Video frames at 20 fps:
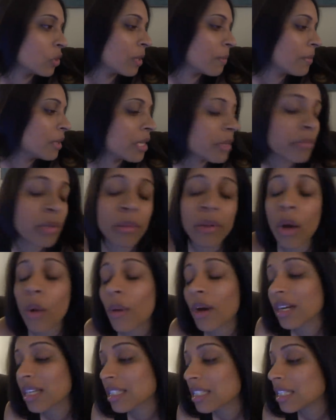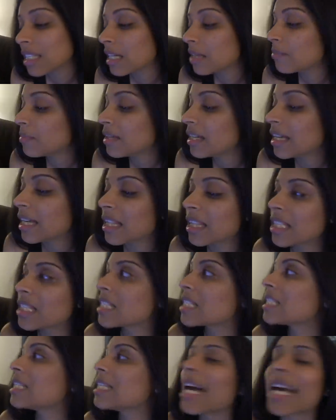and a million people I want to see and meet, and there's
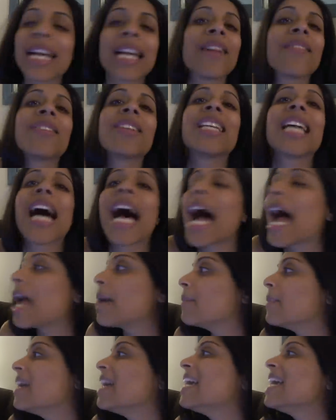just not enough time